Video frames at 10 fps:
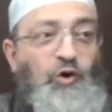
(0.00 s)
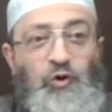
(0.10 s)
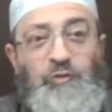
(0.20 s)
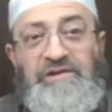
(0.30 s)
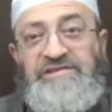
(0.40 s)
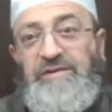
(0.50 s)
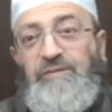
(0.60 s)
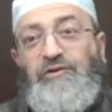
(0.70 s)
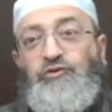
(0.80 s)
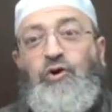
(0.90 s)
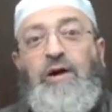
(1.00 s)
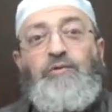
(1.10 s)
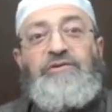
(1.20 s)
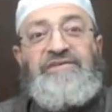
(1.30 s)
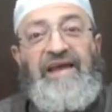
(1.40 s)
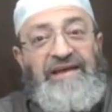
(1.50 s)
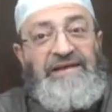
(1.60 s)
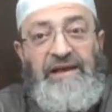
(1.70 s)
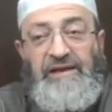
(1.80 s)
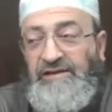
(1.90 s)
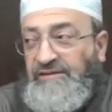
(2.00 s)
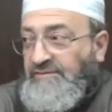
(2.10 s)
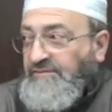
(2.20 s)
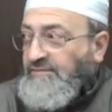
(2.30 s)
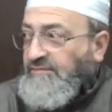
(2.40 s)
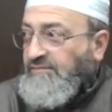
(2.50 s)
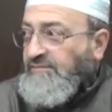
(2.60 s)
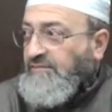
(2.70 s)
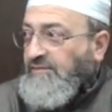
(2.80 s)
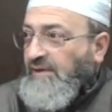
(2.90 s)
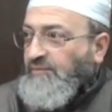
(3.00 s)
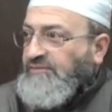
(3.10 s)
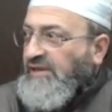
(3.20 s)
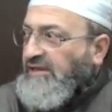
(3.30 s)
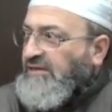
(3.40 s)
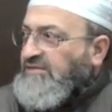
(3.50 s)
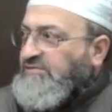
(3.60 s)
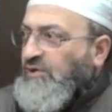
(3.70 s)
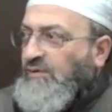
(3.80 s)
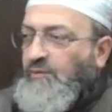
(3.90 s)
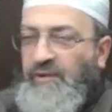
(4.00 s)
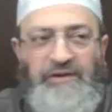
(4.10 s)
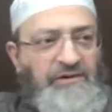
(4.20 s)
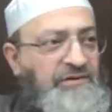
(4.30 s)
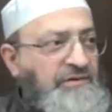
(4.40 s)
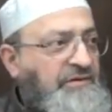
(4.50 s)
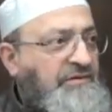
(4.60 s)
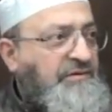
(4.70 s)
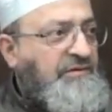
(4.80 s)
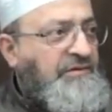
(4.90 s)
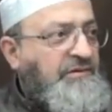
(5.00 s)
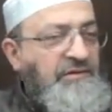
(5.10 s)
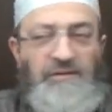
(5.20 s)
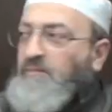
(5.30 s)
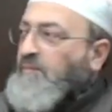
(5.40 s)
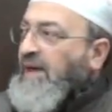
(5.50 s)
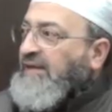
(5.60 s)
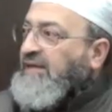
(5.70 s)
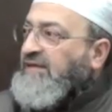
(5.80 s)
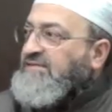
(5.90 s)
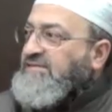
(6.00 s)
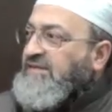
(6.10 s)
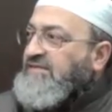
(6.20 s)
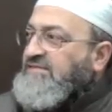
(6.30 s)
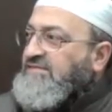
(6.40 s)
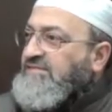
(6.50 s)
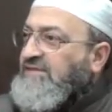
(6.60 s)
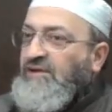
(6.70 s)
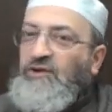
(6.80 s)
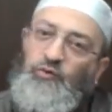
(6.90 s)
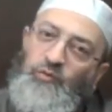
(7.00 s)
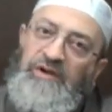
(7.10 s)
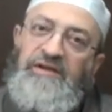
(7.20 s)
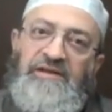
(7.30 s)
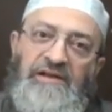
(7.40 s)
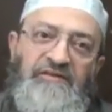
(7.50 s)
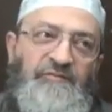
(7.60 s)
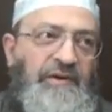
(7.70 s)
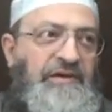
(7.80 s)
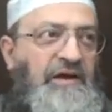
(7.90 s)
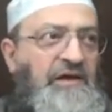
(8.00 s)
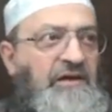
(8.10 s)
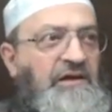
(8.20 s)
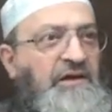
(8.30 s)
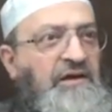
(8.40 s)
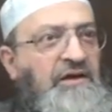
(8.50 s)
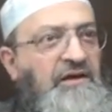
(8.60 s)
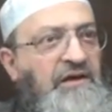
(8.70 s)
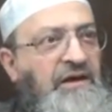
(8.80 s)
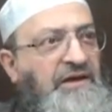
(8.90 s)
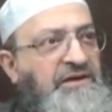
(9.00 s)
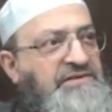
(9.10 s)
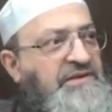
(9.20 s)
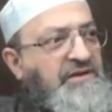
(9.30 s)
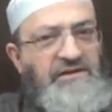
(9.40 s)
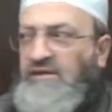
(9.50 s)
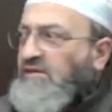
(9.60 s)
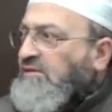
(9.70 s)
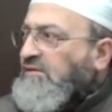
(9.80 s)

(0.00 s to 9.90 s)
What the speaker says: who will be similar to Abu Daghina. Abu Daghina saw Abu Bakr packing his things, ready to leave Mecca. And he said,